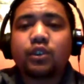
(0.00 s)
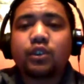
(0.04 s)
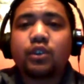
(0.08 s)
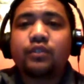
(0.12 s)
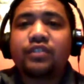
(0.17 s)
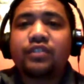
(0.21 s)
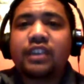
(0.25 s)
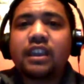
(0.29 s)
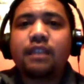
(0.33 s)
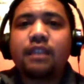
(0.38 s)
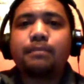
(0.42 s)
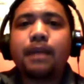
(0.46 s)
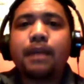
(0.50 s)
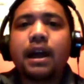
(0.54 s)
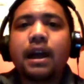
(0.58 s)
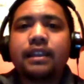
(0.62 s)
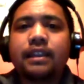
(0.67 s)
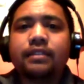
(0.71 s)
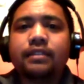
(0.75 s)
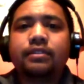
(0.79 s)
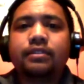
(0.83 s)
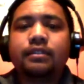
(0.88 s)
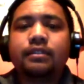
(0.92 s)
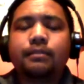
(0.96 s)
So you think
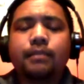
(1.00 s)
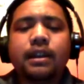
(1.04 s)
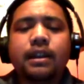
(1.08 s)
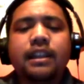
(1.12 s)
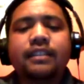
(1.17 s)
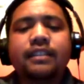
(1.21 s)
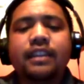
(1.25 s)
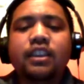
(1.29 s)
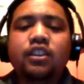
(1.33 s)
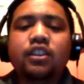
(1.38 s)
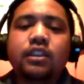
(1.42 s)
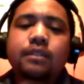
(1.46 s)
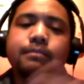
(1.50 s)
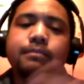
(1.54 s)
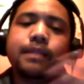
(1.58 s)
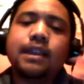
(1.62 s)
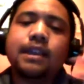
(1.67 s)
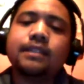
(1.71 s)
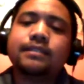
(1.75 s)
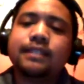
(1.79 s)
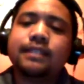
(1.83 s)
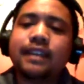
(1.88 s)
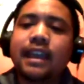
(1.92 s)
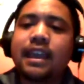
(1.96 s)
about it, the money that you
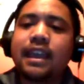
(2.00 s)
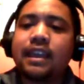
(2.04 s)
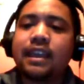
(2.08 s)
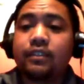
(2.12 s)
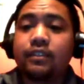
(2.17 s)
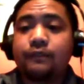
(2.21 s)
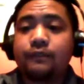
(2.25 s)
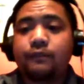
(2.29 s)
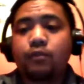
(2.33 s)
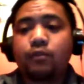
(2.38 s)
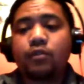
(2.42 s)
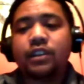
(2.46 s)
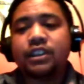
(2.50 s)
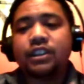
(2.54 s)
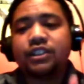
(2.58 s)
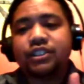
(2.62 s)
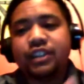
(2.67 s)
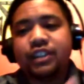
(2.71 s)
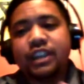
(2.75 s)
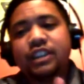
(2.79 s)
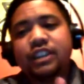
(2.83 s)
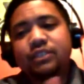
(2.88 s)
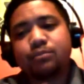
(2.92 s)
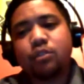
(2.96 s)
can make today in the
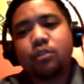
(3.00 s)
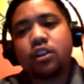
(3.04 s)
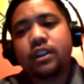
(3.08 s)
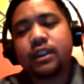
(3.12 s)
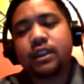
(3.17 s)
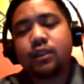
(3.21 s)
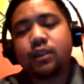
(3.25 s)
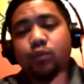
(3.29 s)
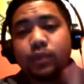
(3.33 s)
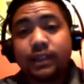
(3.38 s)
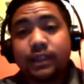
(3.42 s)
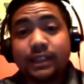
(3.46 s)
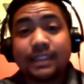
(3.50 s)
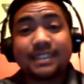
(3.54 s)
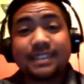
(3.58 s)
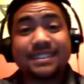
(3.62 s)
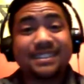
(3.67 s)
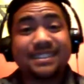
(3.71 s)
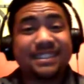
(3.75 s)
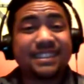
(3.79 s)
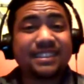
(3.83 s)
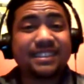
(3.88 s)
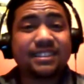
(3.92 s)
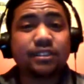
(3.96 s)
foreign exchange market with
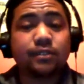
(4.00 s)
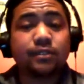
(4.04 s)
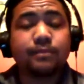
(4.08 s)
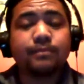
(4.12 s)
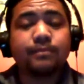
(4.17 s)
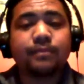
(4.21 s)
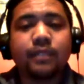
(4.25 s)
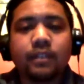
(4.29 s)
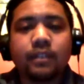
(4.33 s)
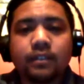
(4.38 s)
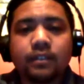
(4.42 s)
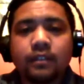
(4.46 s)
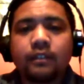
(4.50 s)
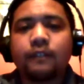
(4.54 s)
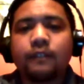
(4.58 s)
this system